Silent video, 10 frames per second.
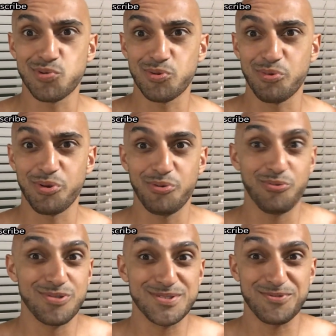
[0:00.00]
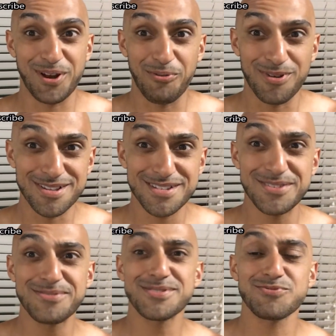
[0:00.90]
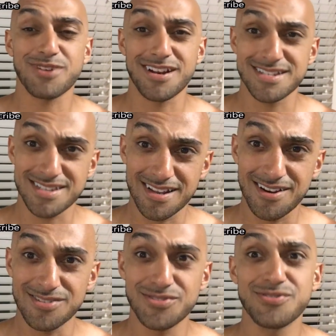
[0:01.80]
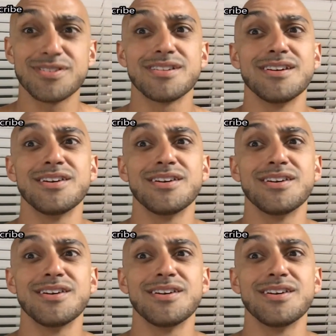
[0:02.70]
It's what I wanted to do. It's what I decided on doing.